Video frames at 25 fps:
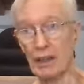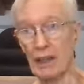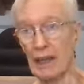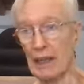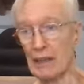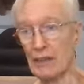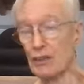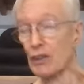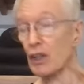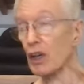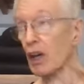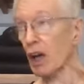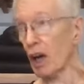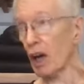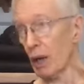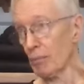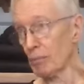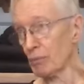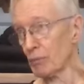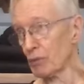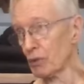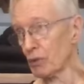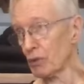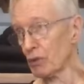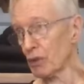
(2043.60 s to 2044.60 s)
not
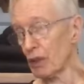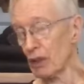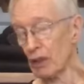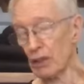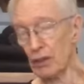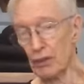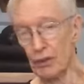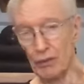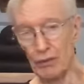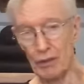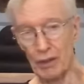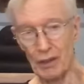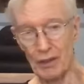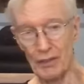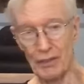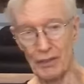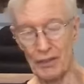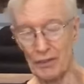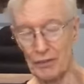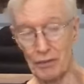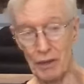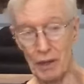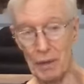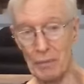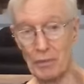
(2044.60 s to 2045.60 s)
succumb to you.
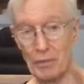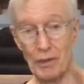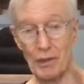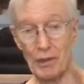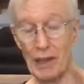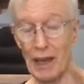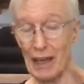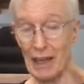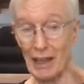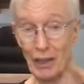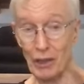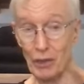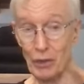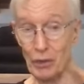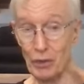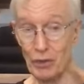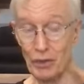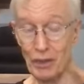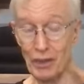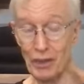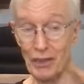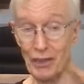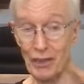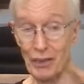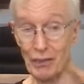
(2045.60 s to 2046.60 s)
Dreams are not
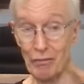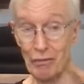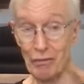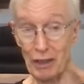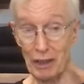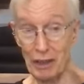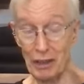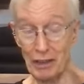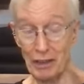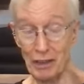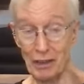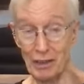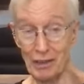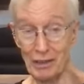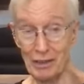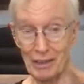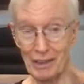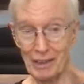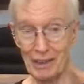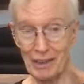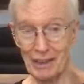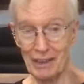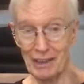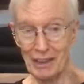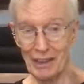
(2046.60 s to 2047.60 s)
illusion, they're real.
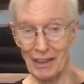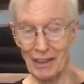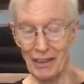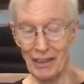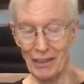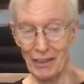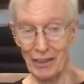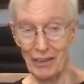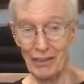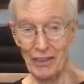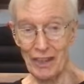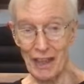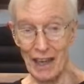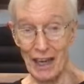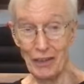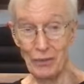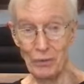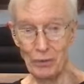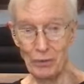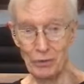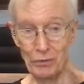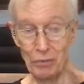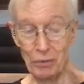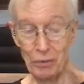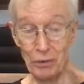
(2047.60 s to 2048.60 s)
They're the
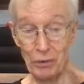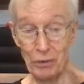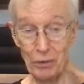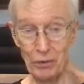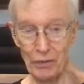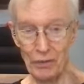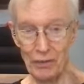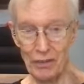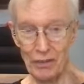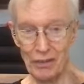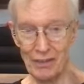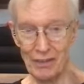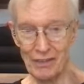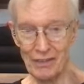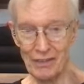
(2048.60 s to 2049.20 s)
actual truth.